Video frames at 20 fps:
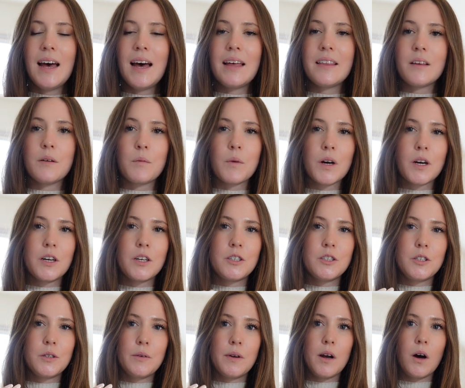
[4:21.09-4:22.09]
And then we're gonna
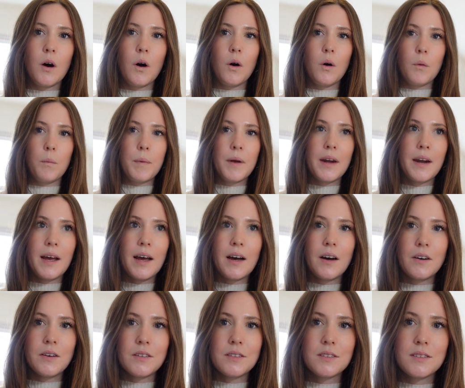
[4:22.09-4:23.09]
do an open
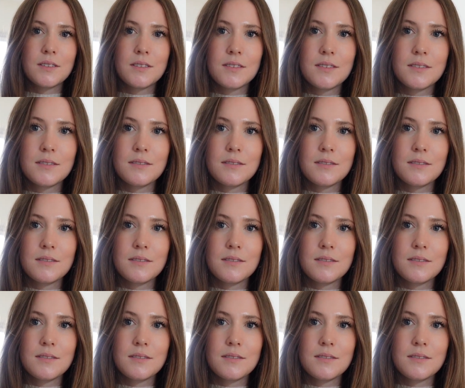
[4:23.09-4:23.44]
house